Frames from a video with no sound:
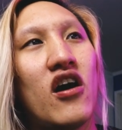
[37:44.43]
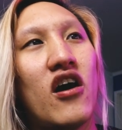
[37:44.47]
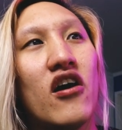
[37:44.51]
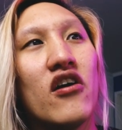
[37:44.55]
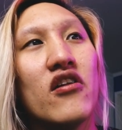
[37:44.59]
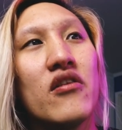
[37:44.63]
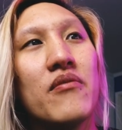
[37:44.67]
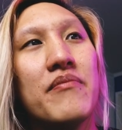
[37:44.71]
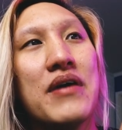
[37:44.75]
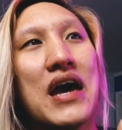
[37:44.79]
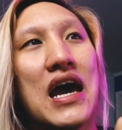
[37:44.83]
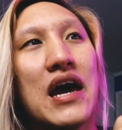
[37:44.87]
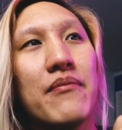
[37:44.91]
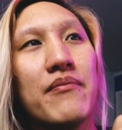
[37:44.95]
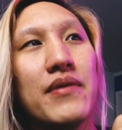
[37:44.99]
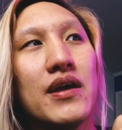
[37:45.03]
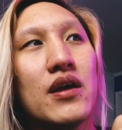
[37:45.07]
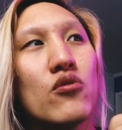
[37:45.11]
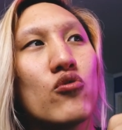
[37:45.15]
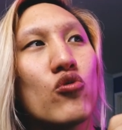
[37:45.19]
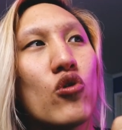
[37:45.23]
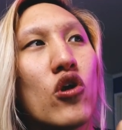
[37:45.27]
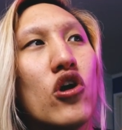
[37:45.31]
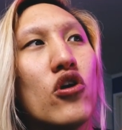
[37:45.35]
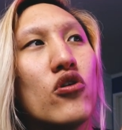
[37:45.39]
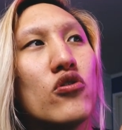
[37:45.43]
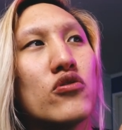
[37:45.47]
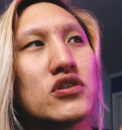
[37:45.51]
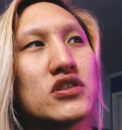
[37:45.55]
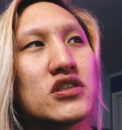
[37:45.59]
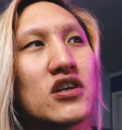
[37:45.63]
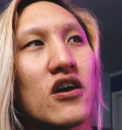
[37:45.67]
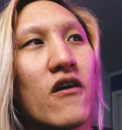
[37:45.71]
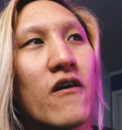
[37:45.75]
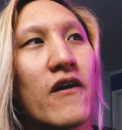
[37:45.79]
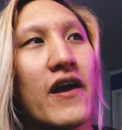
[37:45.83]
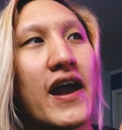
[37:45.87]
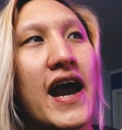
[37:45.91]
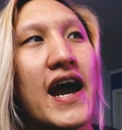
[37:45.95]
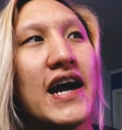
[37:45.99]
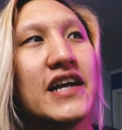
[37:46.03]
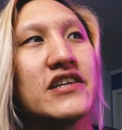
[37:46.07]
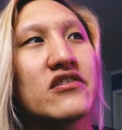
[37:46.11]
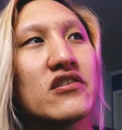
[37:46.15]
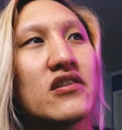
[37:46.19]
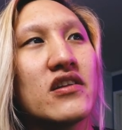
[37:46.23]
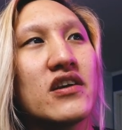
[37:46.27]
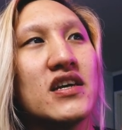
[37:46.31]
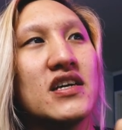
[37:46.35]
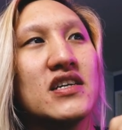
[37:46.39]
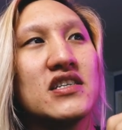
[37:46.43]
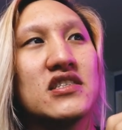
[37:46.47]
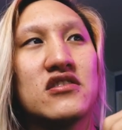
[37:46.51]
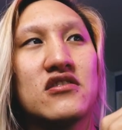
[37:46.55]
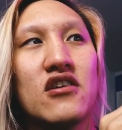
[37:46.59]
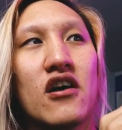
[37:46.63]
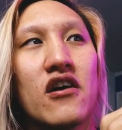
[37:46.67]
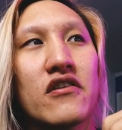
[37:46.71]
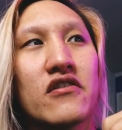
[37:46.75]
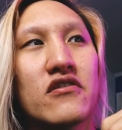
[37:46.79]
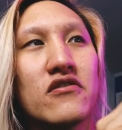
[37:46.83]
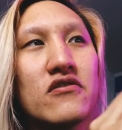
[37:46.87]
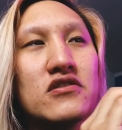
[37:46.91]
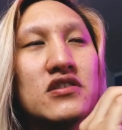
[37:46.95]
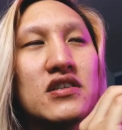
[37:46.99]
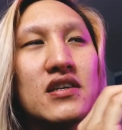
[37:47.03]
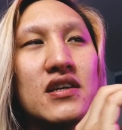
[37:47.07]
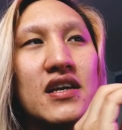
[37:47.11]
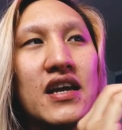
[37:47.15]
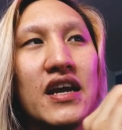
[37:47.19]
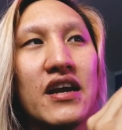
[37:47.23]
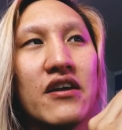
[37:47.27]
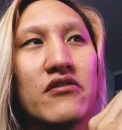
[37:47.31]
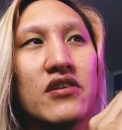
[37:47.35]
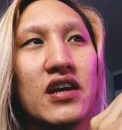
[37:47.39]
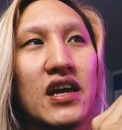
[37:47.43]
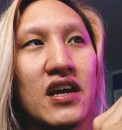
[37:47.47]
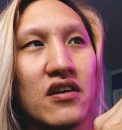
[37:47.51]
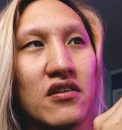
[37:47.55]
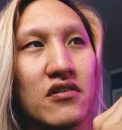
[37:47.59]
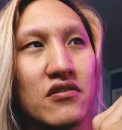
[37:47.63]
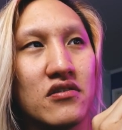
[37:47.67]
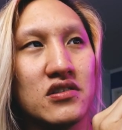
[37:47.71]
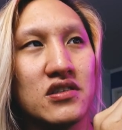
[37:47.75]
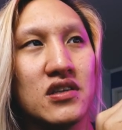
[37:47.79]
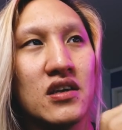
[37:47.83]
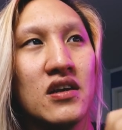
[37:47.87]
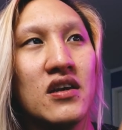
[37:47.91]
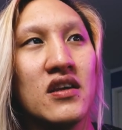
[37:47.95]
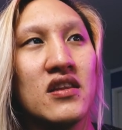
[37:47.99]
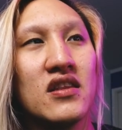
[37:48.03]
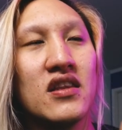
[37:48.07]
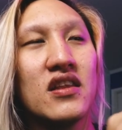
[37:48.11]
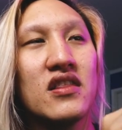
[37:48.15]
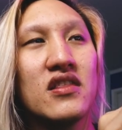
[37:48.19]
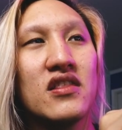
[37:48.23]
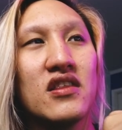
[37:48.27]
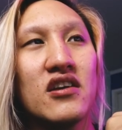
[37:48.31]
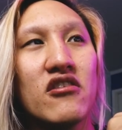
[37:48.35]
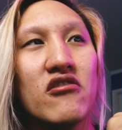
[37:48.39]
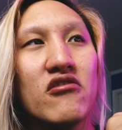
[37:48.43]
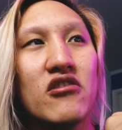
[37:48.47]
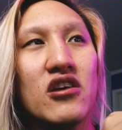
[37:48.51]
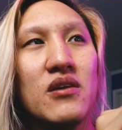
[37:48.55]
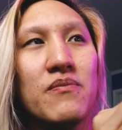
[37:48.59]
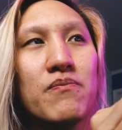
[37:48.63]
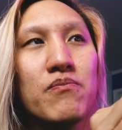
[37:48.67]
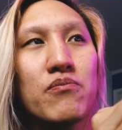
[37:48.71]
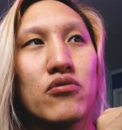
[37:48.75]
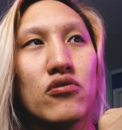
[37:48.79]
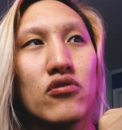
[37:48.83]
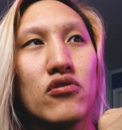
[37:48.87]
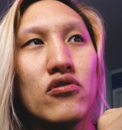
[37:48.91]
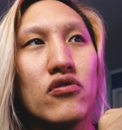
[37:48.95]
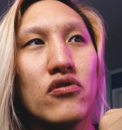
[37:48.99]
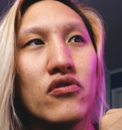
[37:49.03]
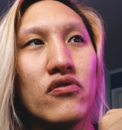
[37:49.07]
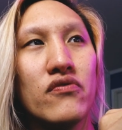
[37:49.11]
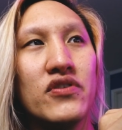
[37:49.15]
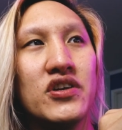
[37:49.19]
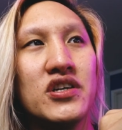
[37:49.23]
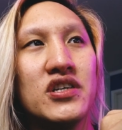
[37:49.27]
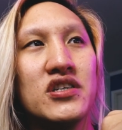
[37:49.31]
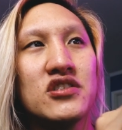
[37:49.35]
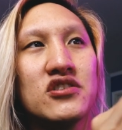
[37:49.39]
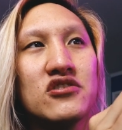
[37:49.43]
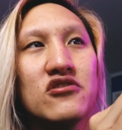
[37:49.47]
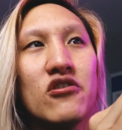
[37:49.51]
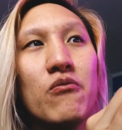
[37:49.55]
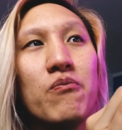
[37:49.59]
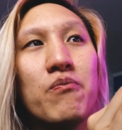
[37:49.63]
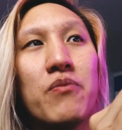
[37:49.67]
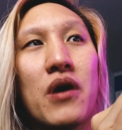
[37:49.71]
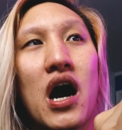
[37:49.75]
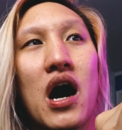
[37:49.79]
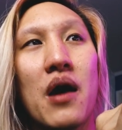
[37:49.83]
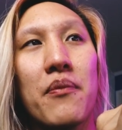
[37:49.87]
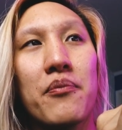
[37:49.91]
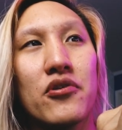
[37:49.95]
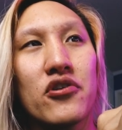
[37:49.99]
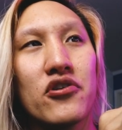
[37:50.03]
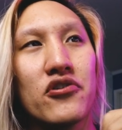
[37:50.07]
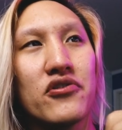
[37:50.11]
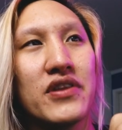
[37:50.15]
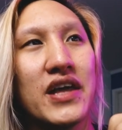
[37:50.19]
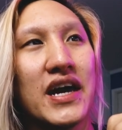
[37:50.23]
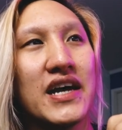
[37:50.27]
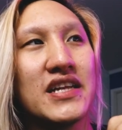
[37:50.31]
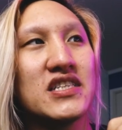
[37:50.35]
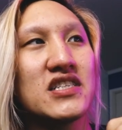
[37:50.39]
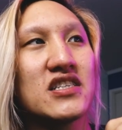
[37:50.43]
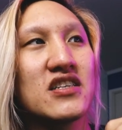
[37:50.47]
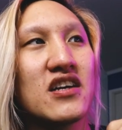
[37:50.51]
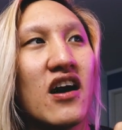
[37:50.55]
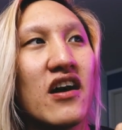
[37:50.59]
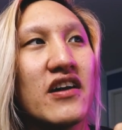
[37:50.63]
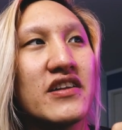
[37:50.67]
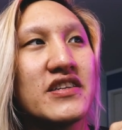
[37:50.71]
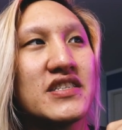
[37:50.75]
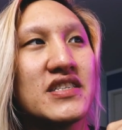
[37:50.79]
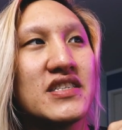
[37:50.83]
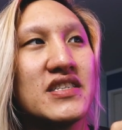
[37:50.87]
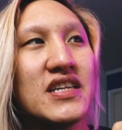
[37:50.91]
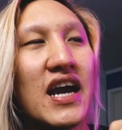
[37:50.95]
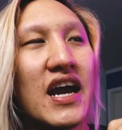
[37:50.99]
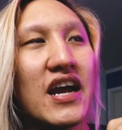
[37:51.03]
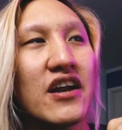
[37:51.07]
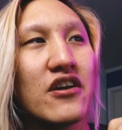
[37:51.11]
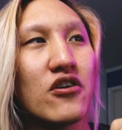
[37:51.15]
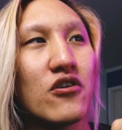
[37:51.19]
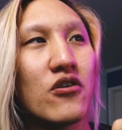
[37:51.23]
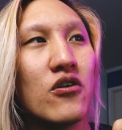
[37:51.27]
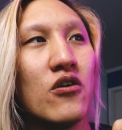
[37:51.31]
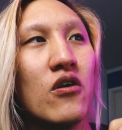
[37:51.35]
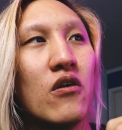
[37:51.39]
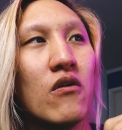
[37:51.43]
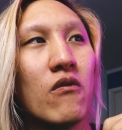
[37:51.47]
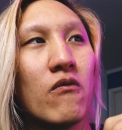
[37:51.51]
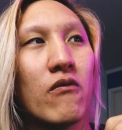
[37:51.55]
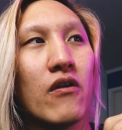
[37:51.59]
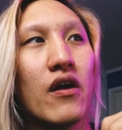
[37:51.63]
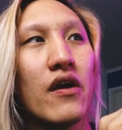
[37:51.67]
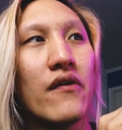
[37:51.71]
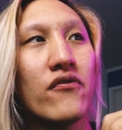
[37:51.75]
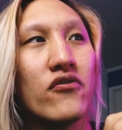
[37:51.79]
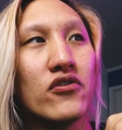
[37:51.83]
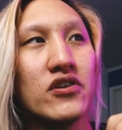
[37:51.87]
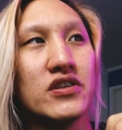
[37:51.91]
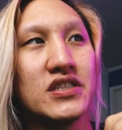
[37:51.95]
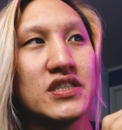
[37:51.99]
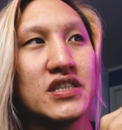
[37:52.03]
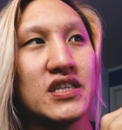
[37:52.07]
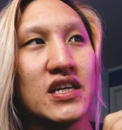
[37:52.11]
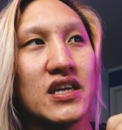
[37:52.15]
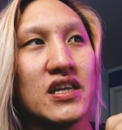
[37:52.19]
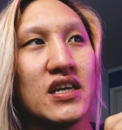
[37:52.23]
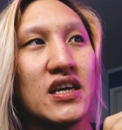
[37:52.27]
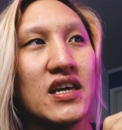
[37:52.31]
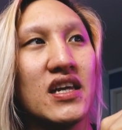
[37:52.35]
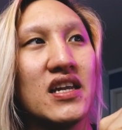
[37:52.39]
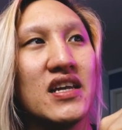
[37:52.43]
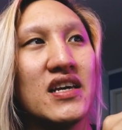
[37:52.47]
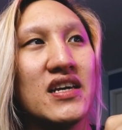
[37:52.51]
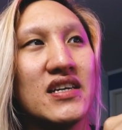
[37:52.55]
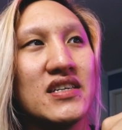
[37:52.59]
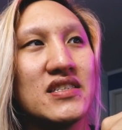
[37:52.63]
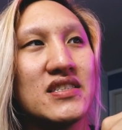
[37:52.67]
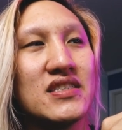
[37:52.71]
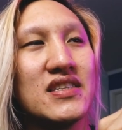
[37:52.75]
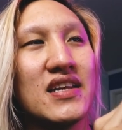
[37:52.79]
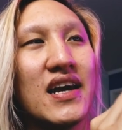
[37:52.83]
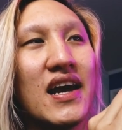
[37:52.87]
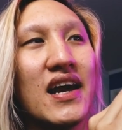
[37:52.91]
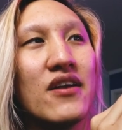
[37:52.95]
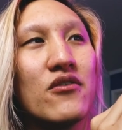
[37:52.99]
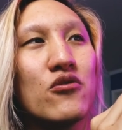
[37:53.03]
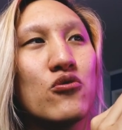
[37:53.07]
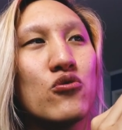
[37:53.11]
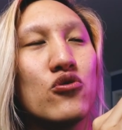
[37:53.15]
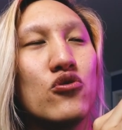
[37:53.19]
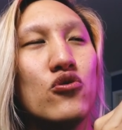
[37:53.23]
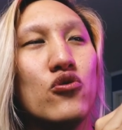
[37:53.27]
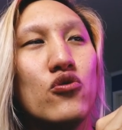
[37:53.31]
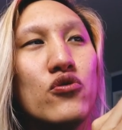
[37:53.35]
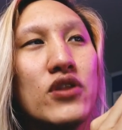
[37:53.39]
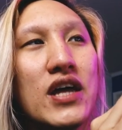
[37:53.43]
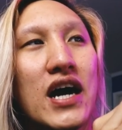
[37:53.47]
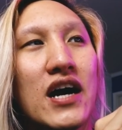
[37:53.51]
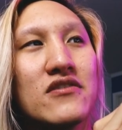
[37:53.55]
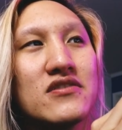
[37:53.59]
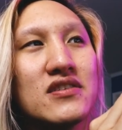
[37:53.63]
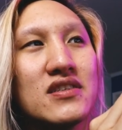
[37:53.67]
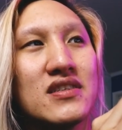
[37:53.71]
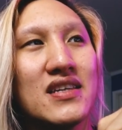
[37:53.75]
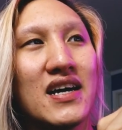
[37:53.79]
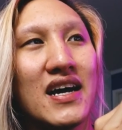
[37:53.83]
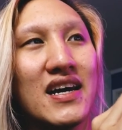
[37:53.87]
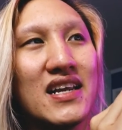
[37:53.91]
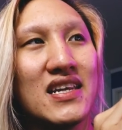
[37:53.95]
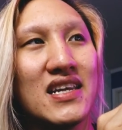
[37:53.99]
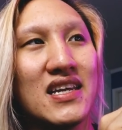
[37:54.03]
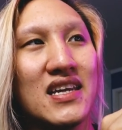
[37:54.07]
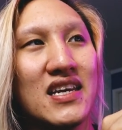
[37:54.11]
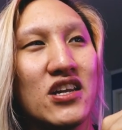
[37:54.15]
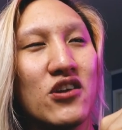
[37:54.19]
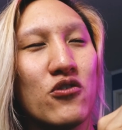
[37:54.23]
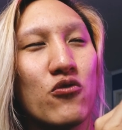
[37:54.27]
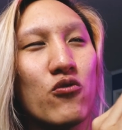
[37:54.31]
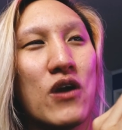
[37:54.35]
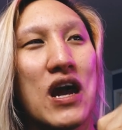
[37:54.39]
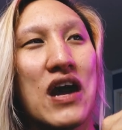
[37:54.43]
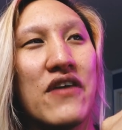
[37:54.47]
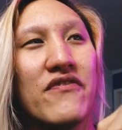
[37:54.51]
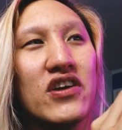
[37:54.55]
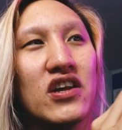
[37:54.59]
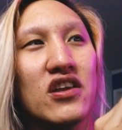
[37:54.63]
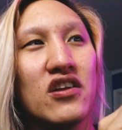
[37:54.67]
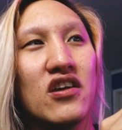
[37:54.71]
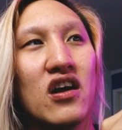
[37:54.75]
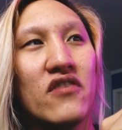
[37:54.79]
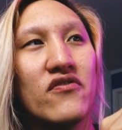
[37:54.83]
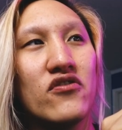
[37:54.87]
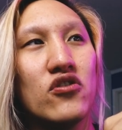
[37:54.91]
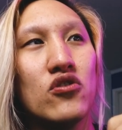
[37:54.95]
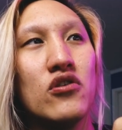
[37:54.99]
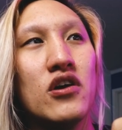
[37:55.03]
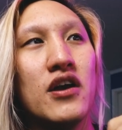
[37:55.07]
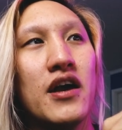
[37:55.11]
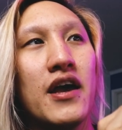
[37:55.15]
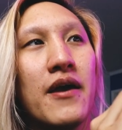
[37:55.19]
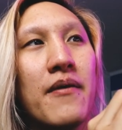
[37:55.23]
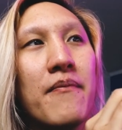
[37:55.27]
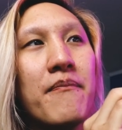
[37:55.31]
All the Batman rogues are actually his doctors and caretakers. The theory proved so popular that Scott Snyder referenced it in his 2019 graphic novel,